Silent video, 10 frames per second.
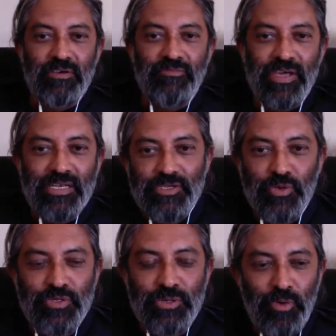finally
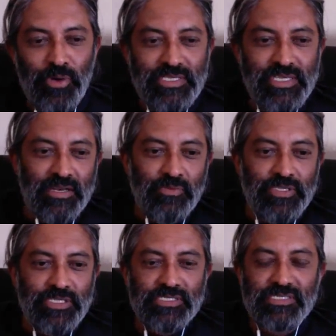talk to point 10,
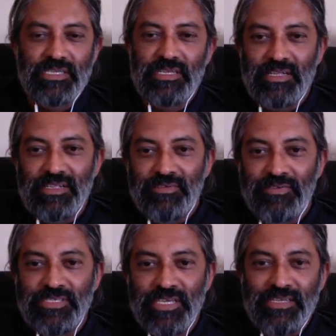which is
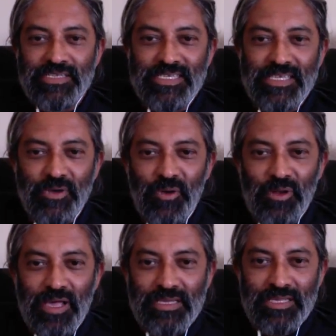fraternity, the
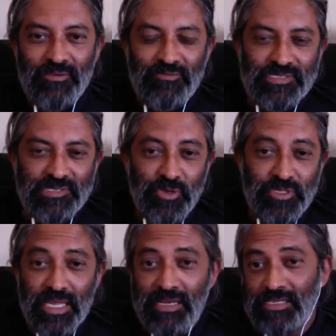whole idea of
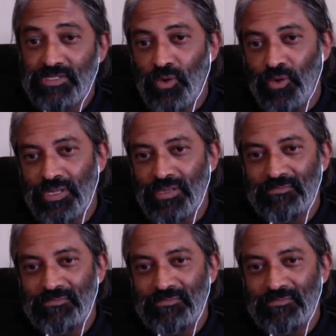spontaneous order.